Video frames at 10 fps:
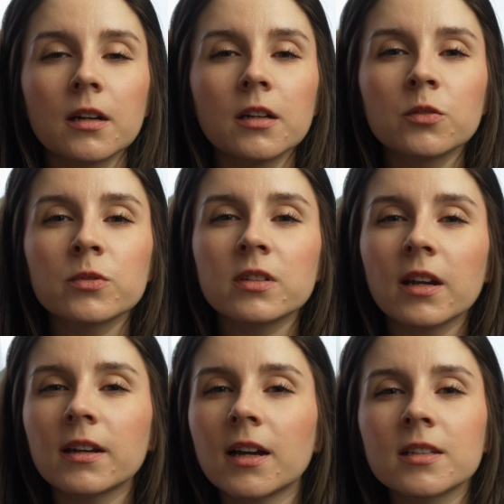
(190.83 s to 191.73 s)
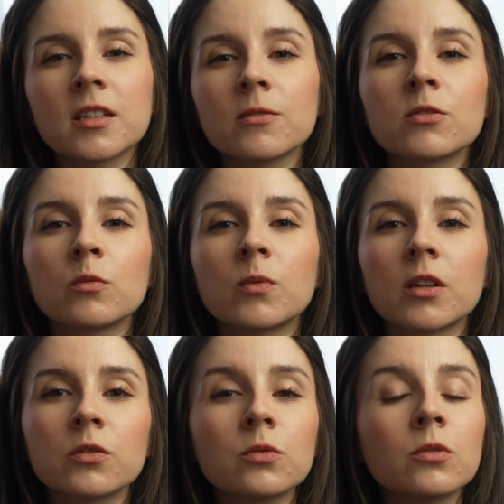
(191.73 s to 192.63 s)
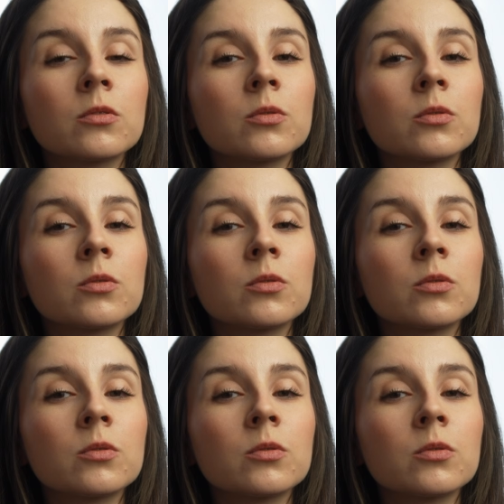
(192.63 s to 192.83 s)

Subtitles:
And it was like asking someone to